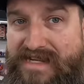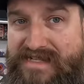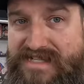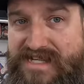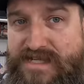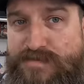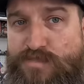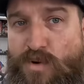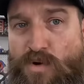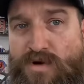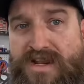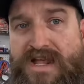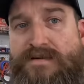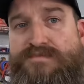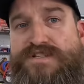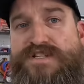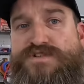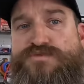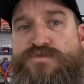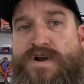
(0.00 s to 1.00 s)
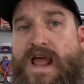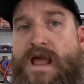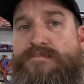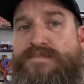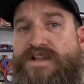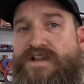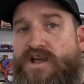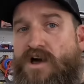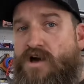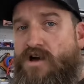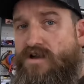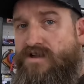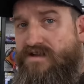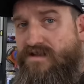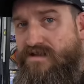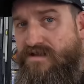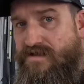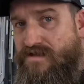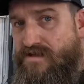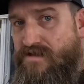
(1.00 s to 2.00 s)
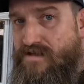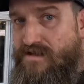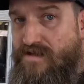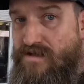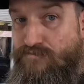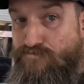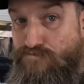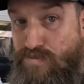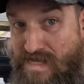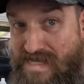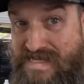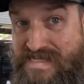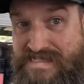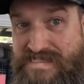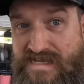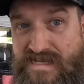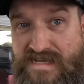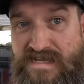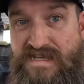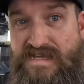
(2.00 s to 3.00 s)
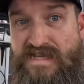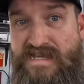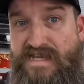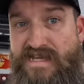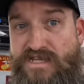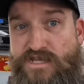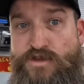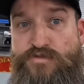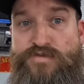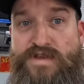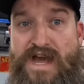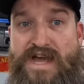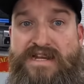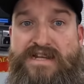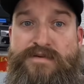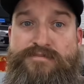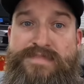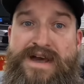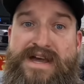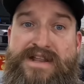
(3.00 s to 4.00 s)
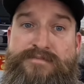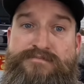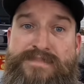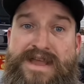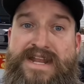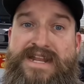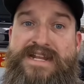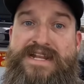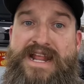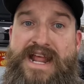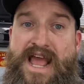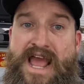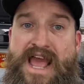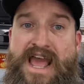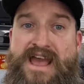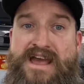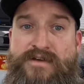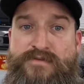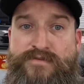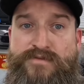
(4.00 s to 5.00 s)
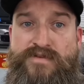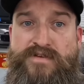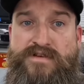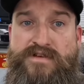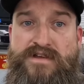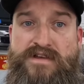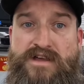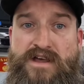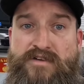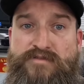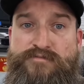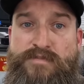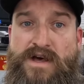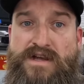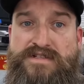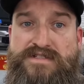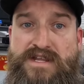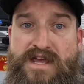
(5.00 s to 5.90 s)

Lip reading: at this point, I'm just rambling on, but you've gotten about 1.5 minutes of mug